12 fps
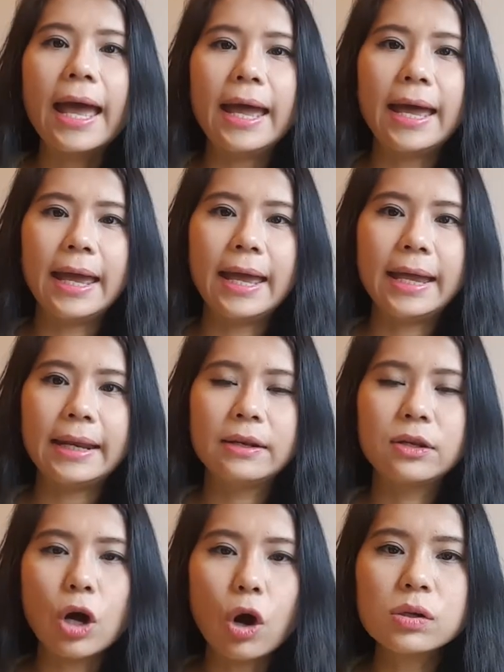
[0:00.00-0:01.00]

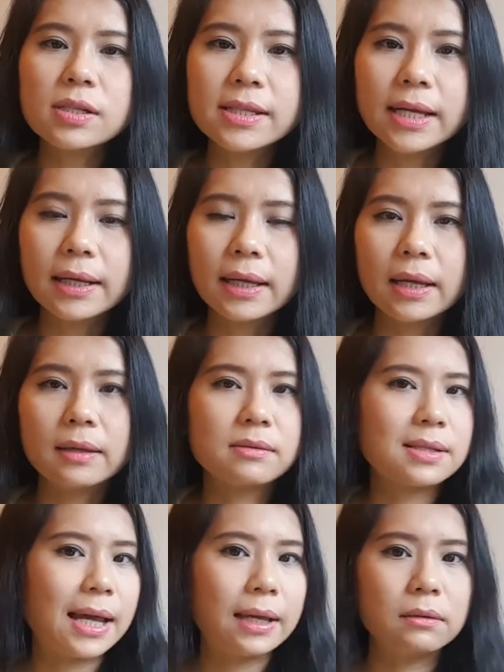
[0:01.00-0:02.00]
And hosting
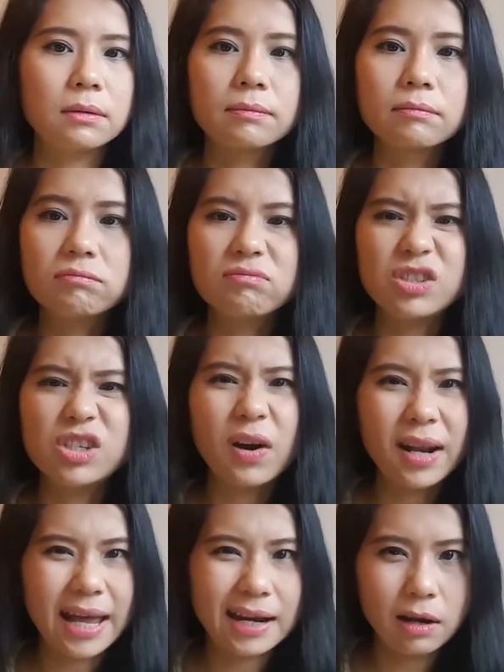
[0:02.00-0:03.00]
is like your
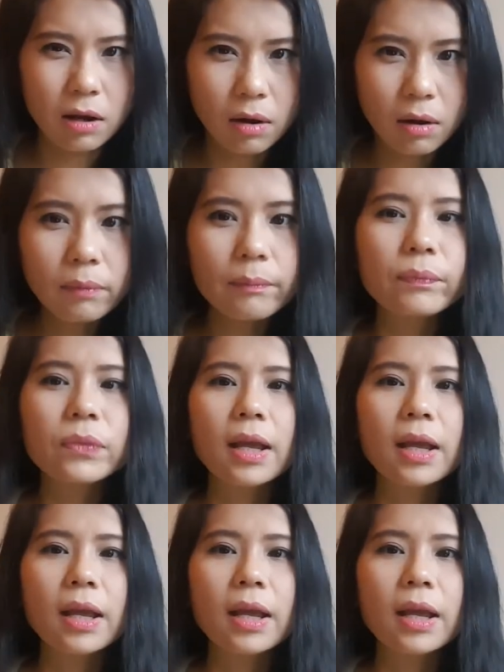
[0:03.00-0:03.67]
landlord,